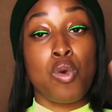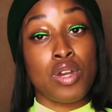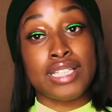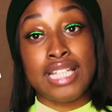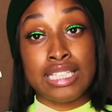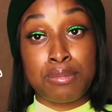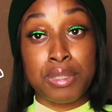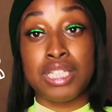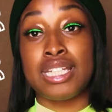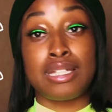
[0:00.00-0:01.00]

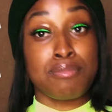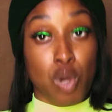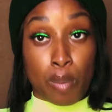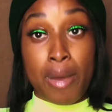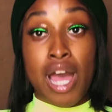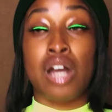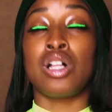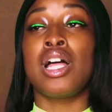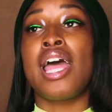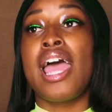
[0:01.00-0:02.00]
accessibility, mobile,
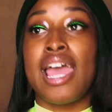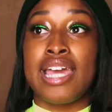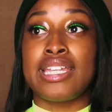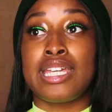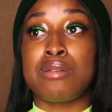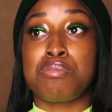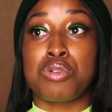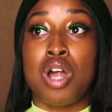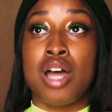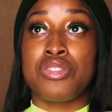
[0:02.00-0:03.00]
and it
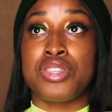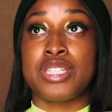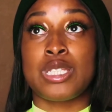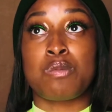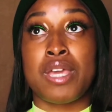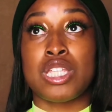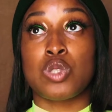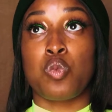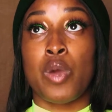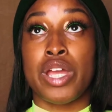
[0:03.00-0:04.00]
brought this space
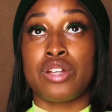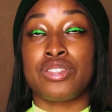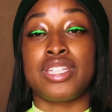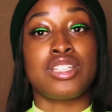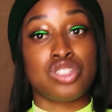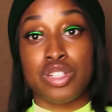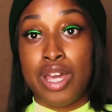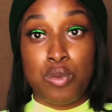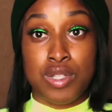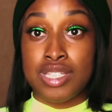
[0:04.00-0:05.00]
where the internet
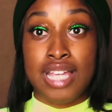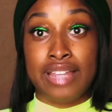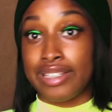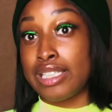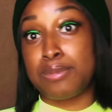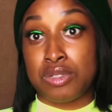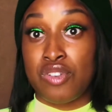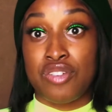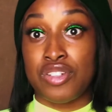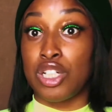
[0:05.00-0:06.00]
was at the tips of our
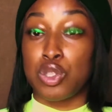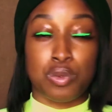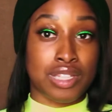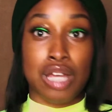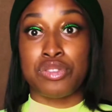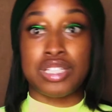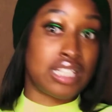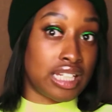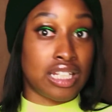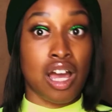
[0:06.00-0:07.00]
fingers without the
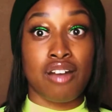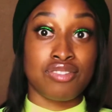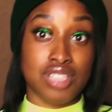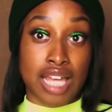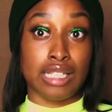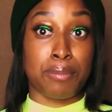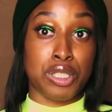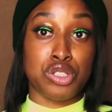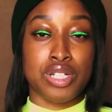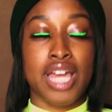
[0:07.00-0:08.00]
need of dial-up
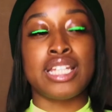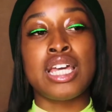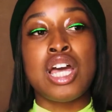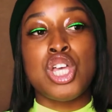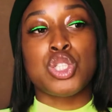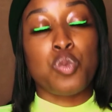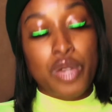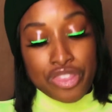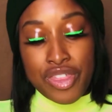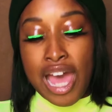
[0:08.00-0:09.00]
internet. So
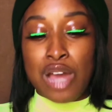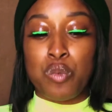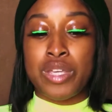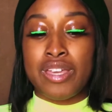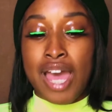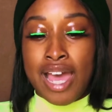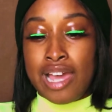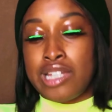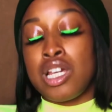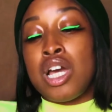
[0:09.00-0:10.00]
with that, we
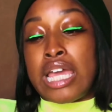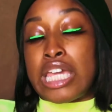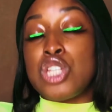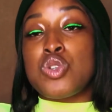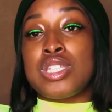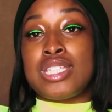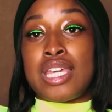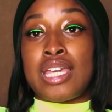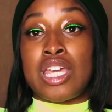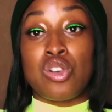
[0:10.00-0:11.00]
had
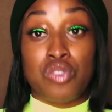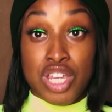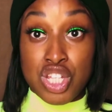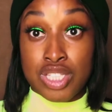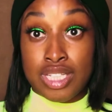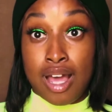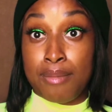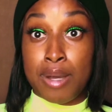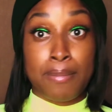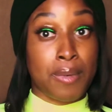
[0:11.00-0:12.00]
interesting innovations come
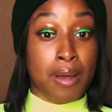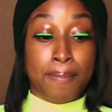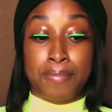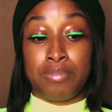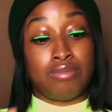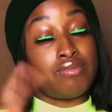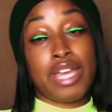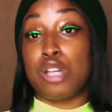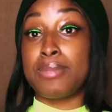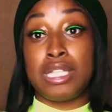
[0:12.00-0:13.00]
up,
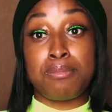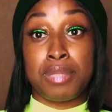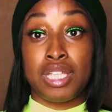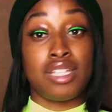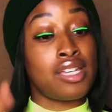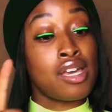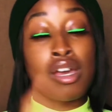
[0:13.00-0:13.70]
Airbnb,